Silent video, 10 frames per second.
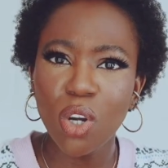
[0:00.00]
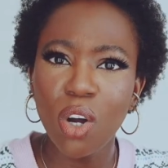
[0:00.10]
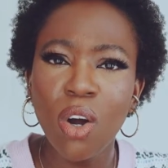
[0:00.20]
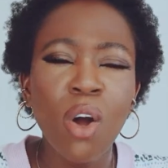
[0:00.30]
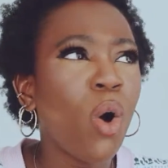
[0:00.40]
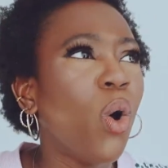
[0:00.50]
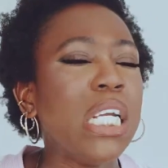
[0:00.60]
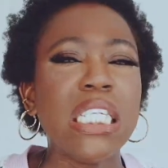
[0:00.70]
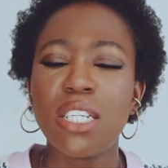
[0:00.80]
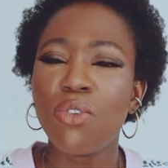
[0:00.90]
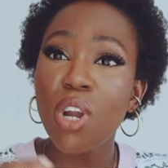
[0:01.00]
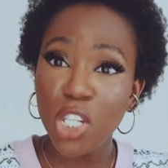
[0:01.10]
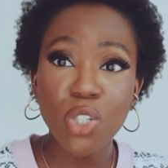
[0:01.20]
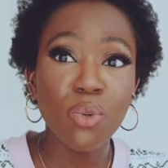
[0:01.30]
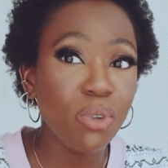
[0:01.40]
or
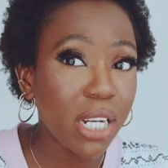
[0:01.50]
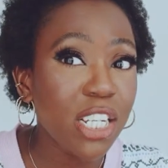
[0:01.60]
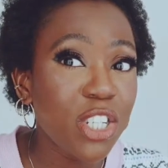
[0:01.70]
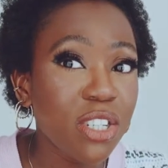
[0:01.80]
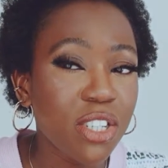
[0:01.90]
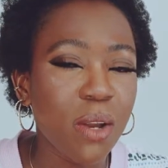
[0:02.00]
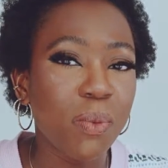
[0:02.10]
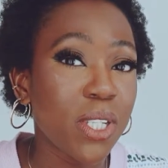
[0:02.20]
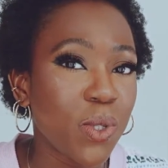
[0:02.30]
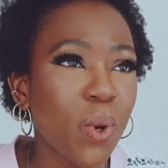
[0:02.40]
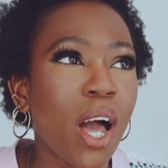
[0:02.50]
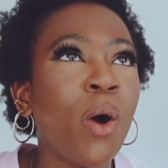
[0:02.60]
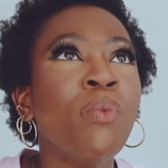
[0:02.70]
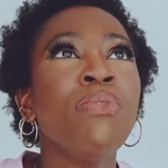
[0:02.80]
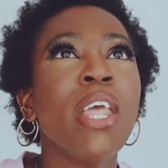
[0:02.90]
interracial relationship as
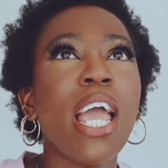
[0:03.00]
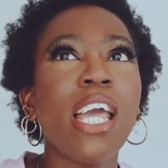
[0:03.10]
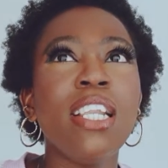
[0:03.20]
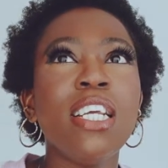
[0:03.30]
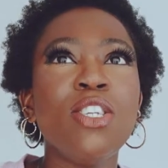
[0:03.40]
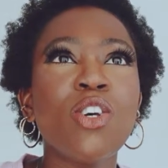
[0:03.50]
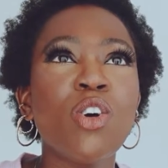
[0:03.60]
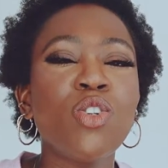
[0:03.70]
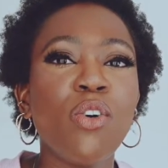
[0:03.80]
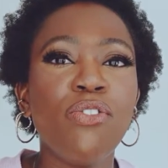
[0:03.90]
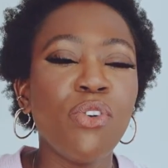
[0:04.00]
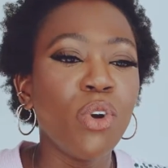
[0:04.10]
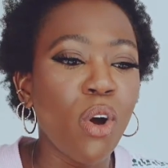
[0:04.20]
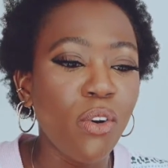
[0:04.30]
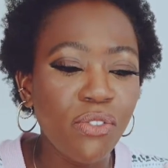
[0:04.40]
well, and it's also full
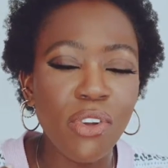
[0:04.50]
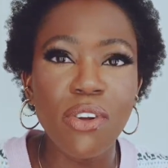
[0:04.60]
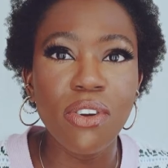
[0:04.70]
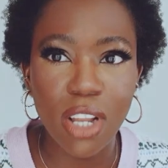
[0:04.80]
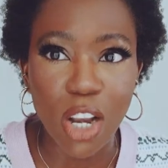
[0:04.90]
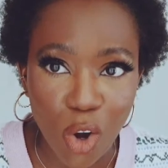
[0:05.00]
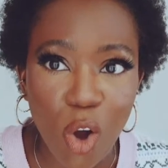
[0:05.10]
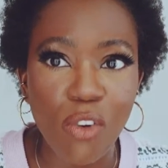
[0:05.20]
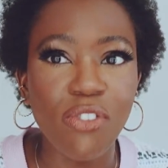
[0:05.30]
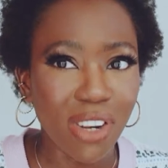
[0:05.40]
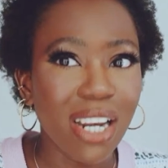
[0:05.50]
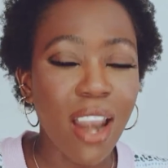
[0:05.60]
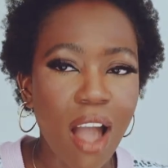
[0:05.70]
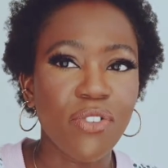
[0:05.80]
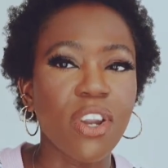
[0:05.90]
of a lot of
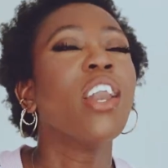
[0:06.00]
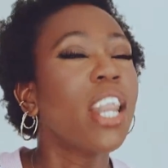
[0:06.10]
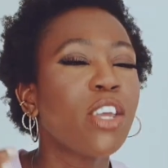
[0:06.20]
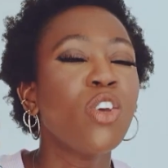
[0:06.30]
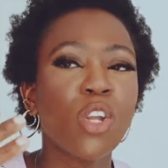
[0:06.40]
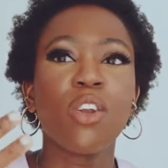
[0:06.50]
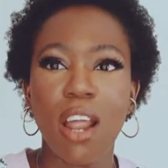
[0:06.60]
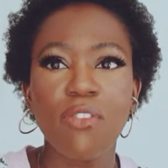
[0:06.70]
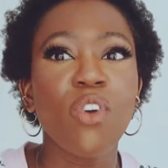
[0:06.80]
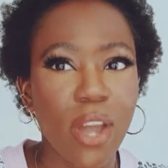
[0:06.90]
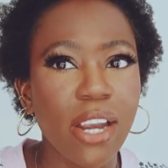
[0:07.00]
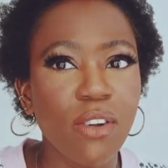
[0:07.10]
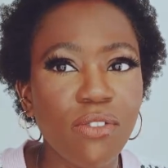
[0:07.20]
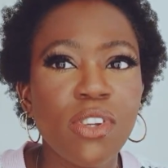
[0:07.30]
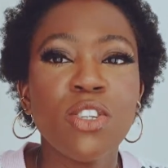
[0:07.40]
laughter. Like, you're gonna laugh your head
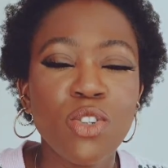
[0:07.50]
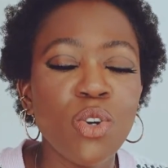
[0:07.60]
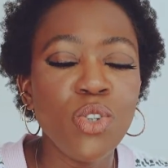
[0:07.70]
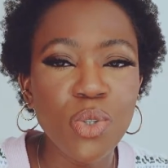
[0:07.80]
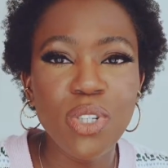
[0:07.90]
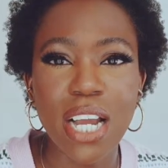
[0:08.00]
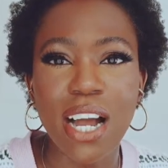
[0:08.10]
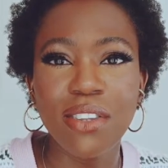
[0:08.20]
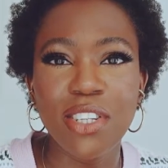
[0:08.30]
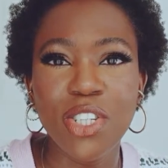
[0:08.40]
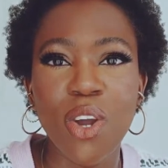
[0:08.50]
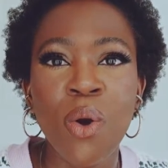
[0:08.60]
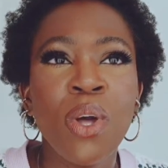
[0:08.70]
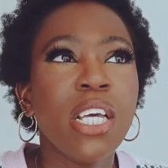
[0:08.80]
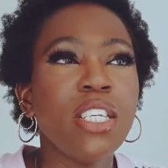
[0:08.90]
off. So do check out the show.
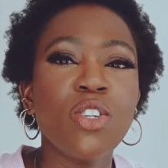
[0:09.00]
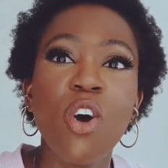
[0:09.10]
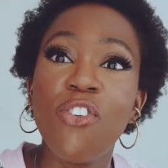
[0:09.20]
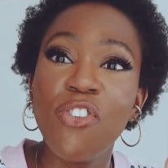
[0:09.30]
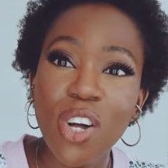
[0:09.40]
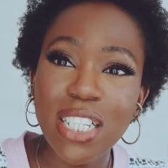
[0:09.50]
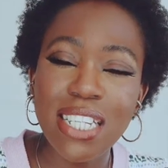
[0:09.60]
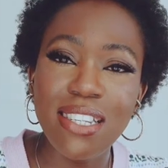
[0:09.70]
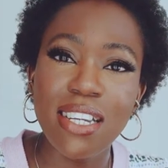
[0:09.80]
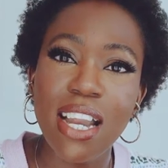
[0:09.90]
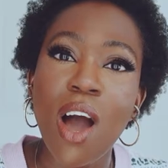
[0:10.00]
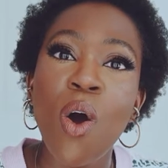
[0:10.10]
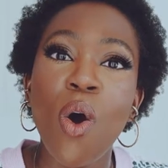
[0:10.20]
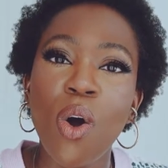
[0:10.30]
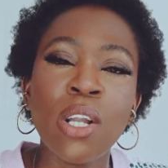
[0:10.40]
It's got 4 seasons now
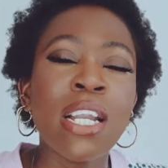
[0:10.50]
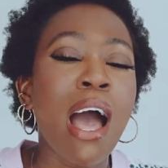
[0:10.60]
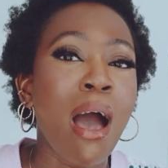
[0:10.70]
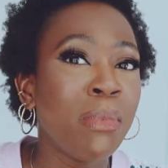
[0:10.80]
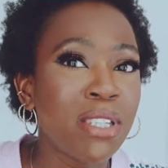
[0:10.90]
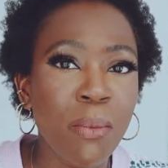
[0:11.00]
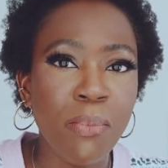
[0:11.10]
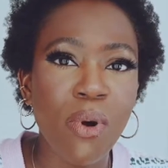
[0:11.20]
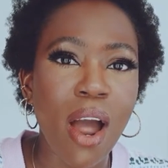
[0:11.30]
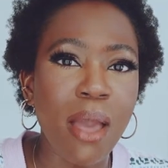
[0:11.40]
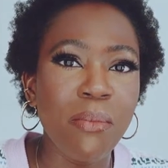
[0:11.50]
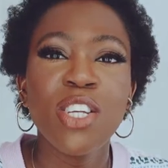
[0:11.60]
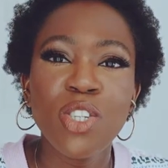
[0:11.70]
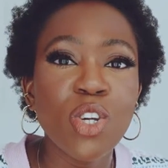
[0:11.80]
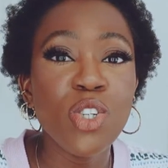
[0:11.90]
on Amazon Prime,
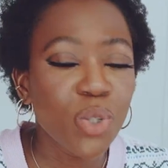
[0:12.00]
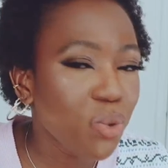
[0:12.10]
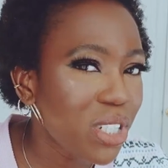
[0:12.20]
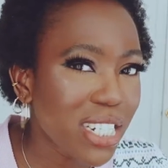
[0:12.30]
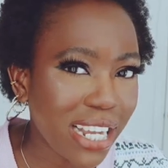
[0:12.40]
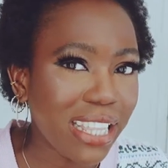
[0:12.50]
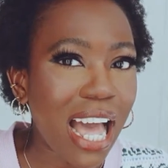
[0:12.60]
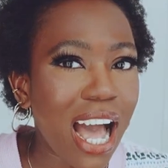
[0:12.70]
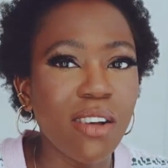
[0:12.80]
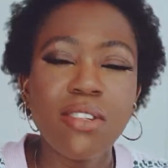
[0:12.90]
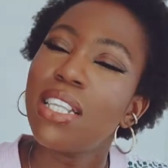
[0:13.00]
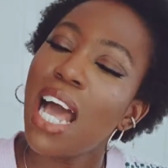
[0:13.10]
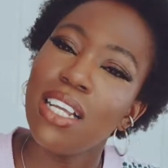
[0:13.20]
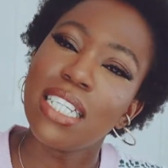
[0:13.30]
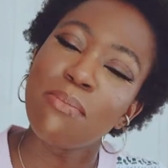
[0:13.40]
so do check that out. So
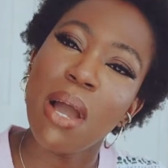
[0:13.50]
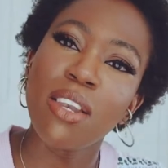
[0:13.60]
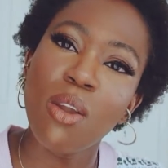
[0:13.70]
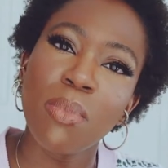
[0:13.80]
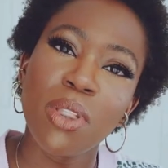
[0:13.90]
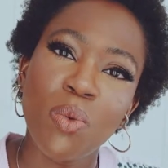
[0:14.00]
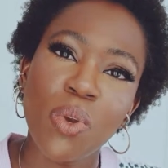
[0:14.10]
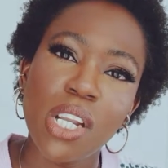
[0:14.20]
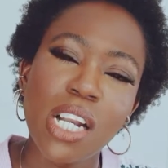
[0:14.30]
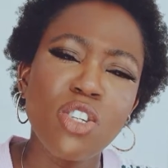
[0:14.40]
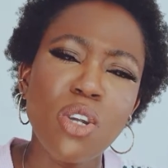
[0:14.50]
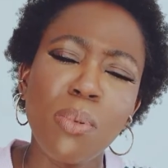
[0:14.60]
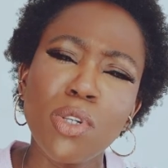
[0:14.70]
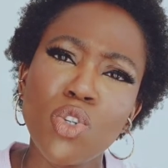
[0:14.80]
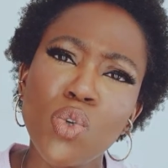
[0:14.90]
that is my number 3. Let's jump
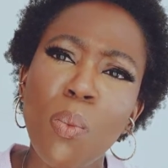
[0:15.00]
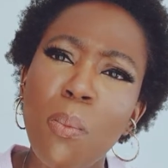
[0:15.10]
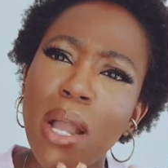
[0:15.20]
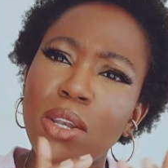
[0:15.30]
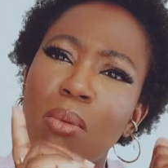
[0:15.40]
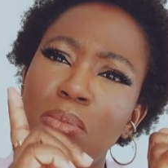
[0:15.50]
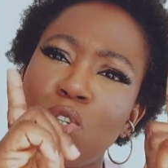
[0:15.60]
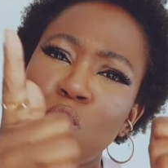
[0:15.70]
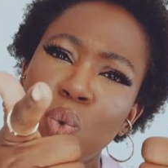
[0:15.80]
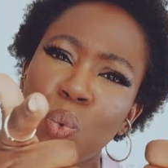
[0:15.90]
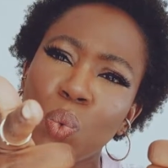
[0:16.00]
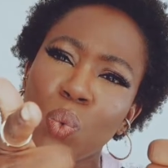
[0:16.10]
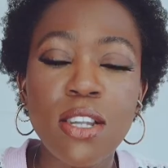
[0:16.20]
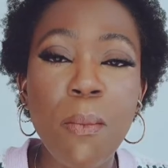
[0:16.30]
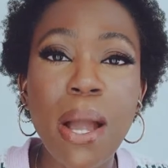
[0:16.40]
on to my number 2.
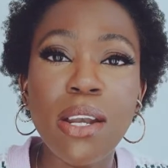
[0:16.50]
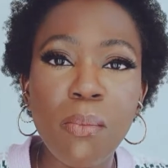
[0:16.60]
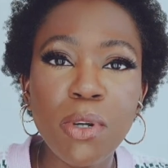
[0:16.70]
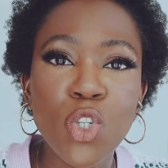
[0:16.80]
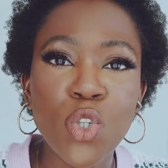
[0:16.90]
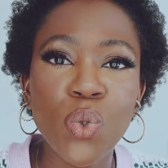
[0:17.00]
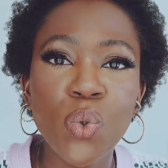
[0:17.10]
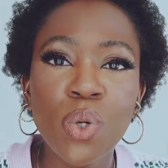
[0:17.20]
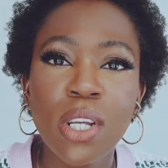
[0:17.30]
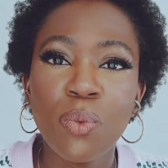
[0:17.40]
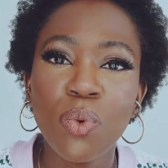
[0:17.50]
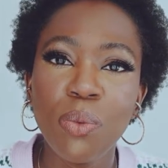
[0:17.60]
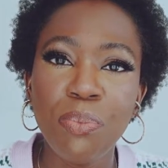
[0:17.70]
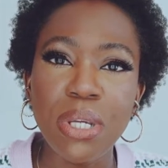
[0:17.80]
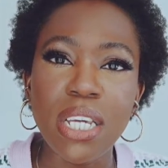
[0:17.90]
So my number 2 will
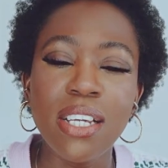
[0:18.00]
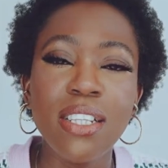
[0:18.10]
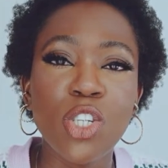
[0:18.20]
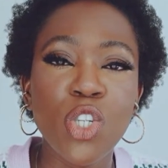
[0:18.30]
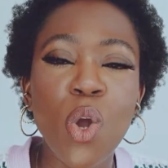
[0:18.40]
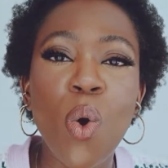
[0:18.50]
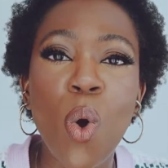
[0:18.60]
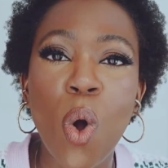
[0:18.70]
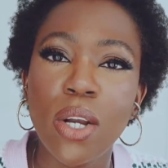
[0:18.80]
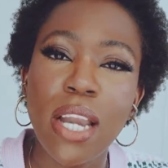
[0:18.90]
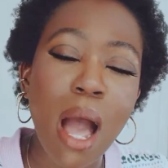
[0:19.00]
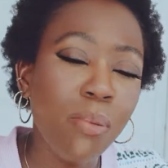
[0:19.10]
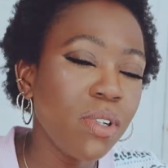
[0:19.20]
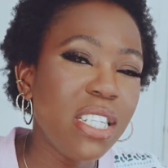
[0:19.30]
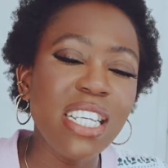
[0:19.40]
be the show on
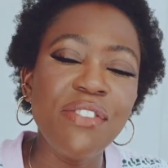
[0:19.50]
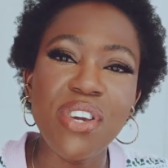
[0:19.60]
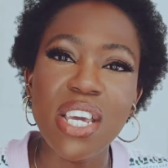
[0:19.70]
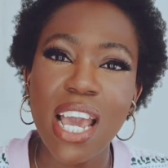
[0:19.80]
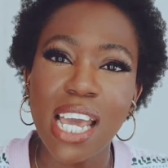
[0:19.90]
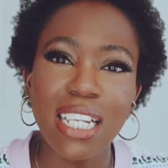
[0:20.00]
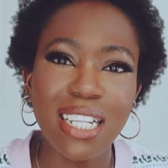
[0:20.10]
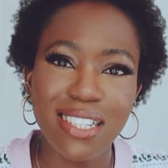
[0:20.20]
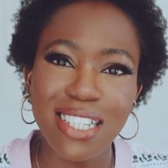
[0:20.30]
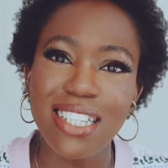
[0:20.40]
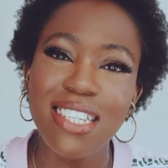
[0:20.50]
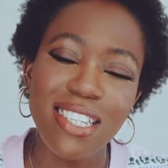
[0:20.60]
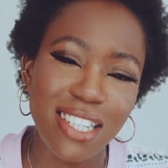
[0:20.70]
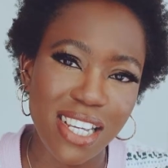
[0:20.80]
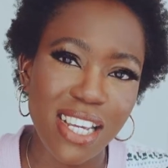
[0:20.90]
Apple TV, and this is
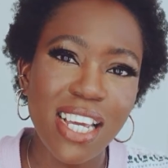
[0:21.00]
C.